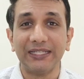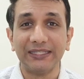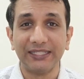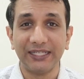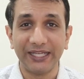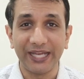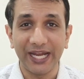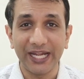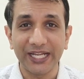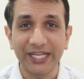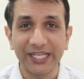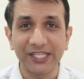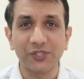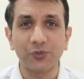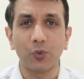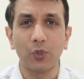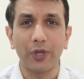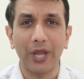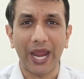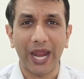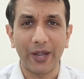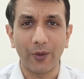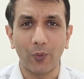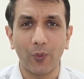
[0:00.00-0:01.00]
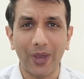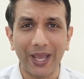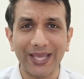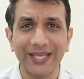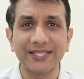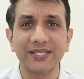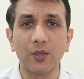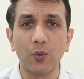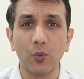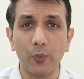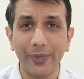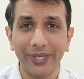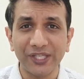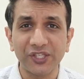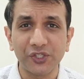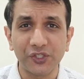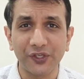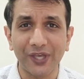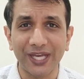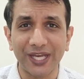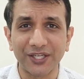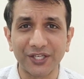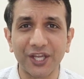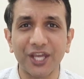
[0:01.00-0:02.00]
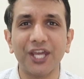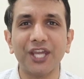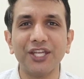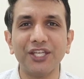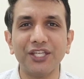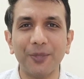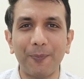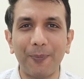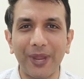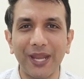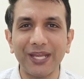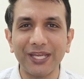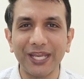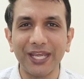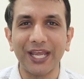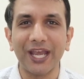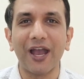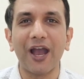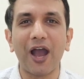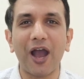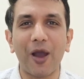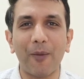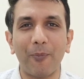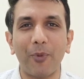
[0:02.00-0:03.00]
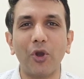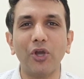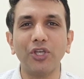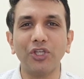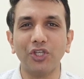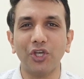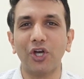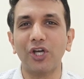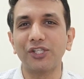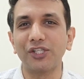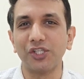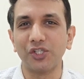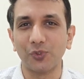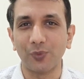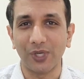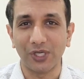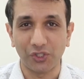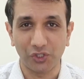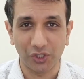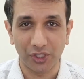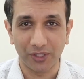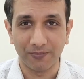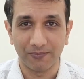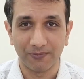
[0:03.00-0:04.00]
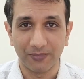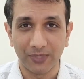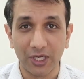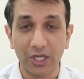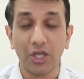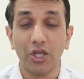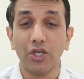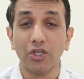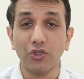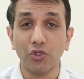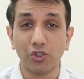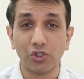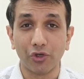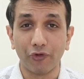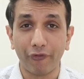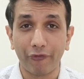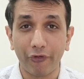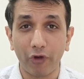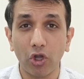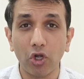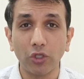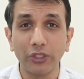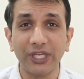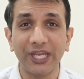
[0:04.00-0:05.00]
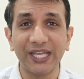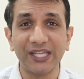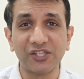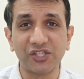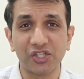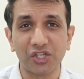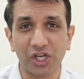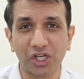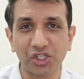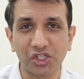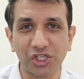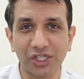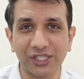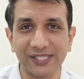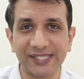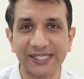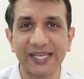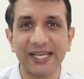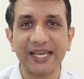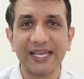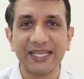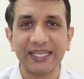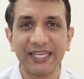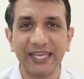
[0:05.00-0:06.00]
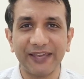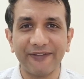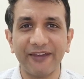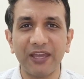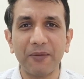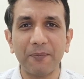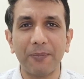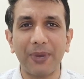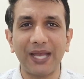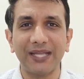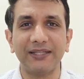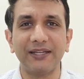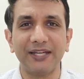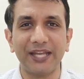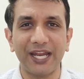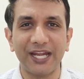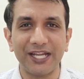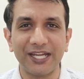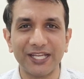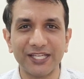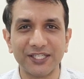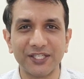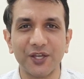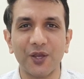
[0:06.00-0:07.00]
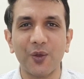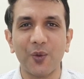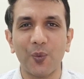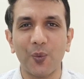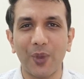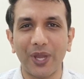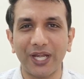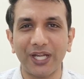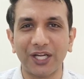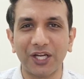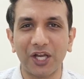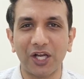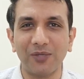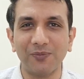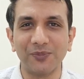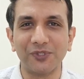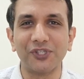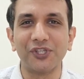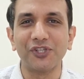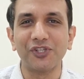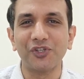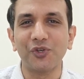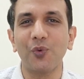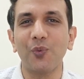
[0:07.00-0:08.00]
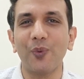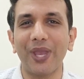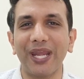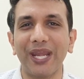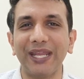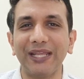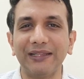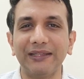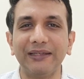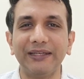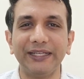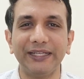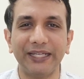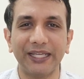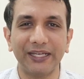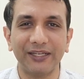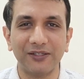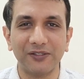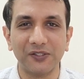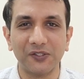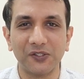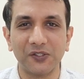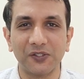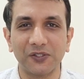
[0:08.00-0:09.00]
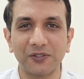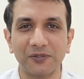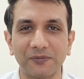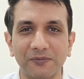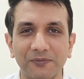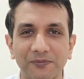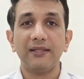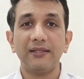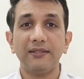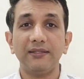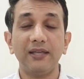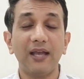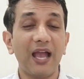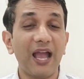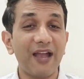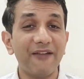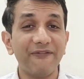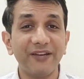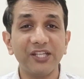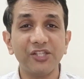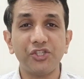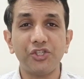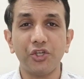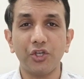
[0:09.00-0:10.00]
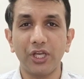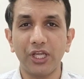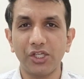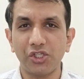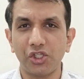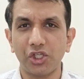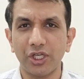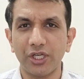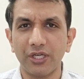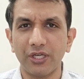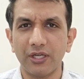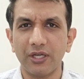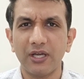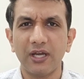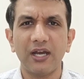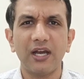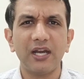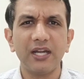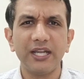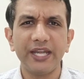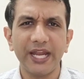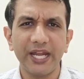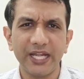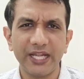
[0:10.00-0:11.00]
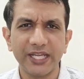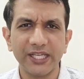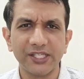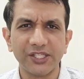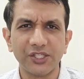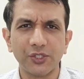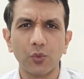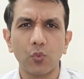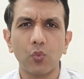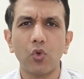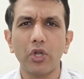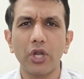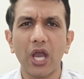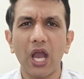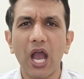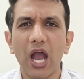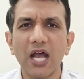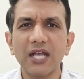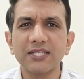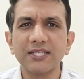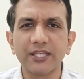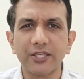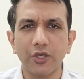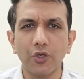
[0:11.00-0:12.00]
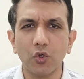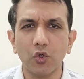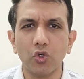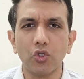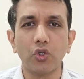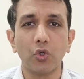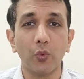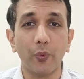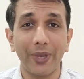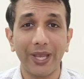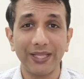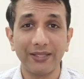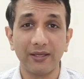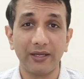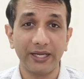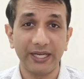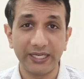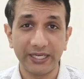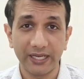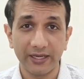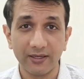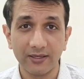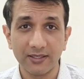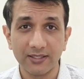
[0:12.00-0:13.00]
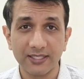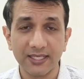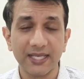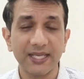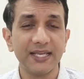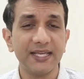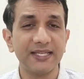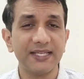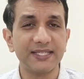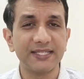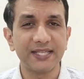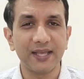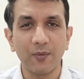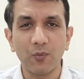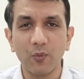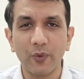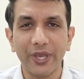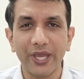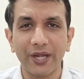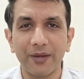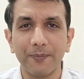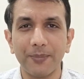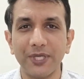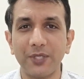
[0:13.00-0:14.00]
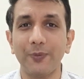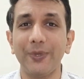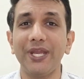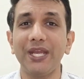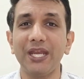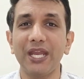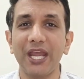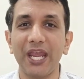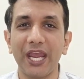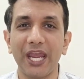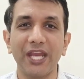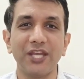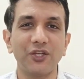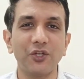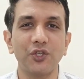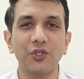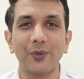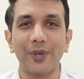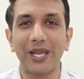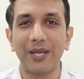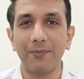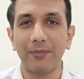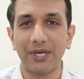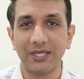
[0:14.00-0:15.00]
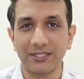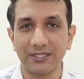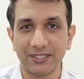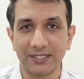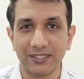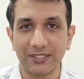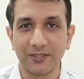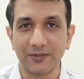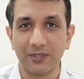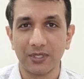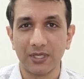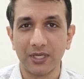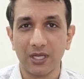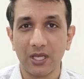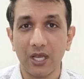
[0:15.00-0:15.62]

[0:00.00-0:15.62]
The dentist would advise which set depending upon your situation. You should follow the instructions given by the dentist when it comes to wearing the retainers. The average duration a dentist would ask you to wear the retainers is somewhere between 8 to 12 months.